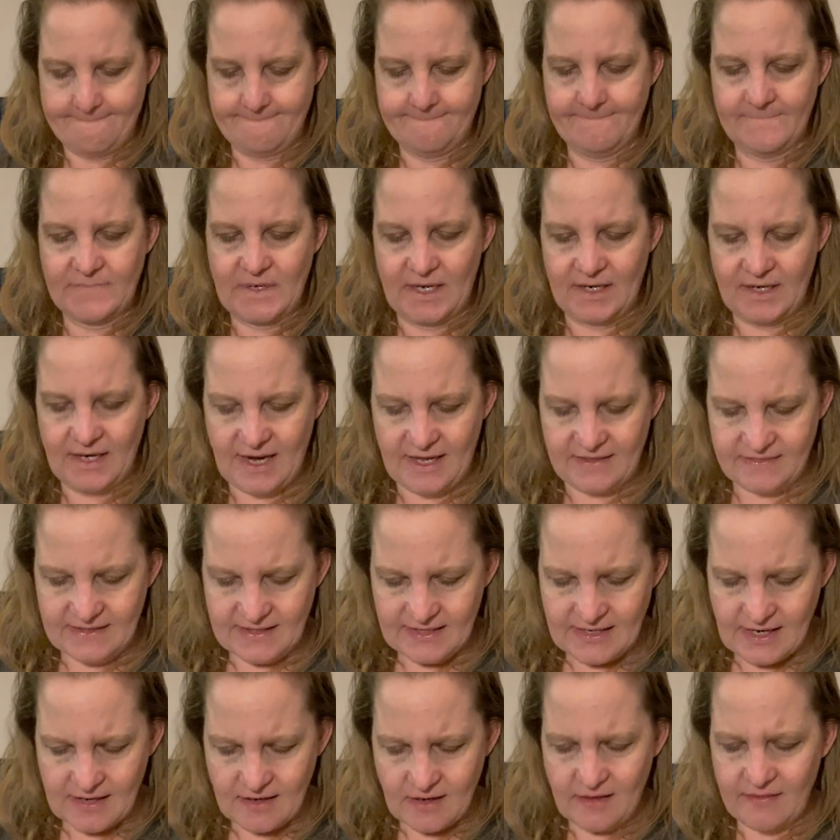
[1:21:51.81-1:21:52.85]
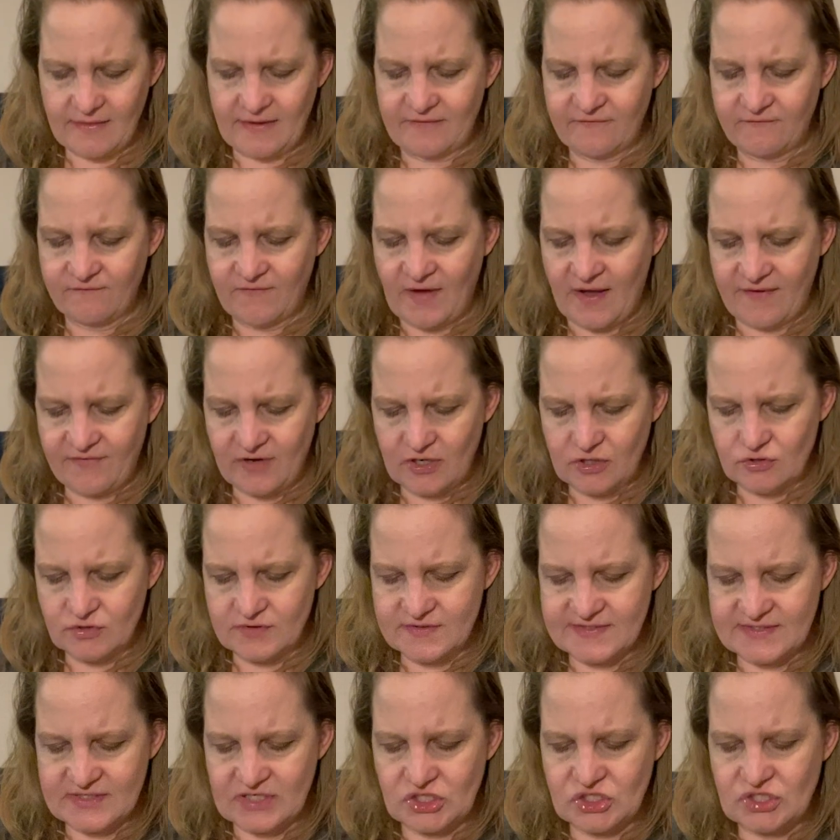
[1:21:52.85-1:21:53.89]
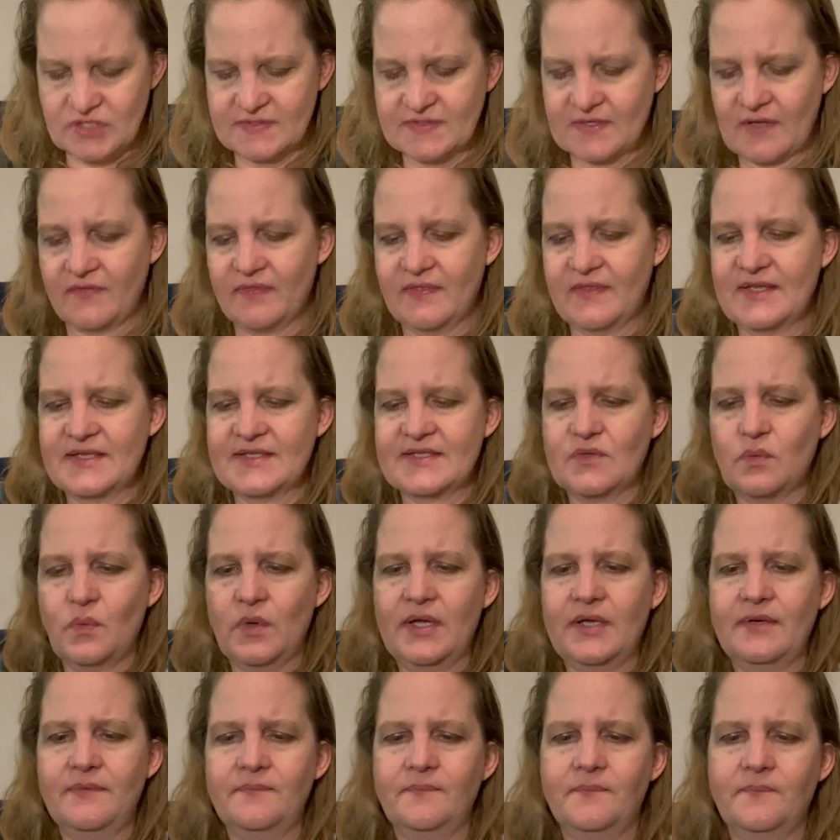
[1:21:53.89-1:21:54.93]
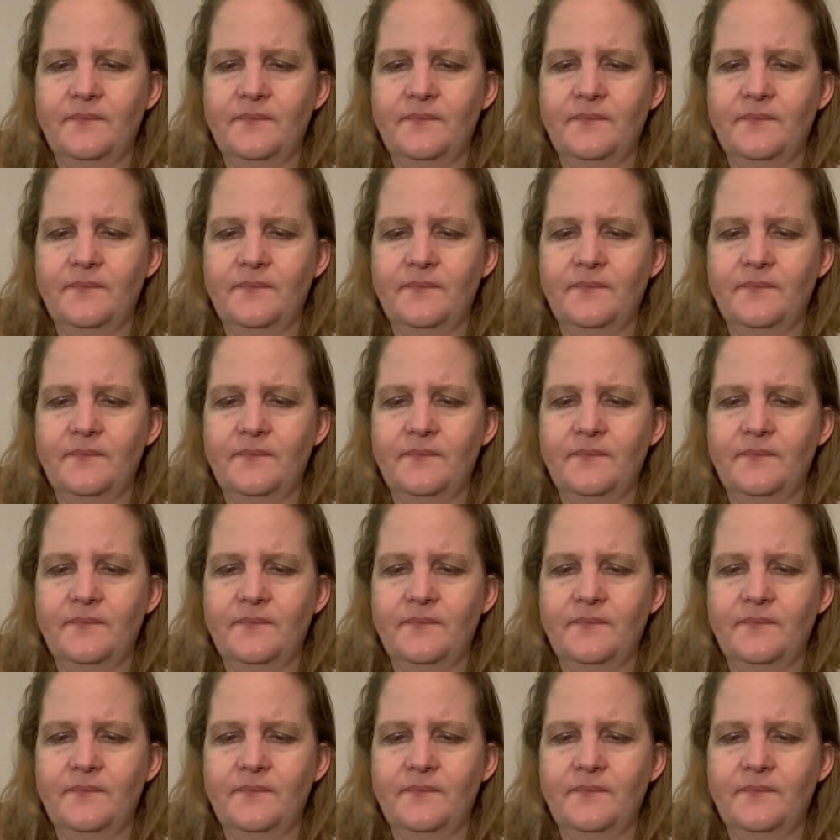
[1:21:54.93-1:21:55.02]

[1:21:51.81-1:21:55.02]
But I think I got like 500 stitches on this one.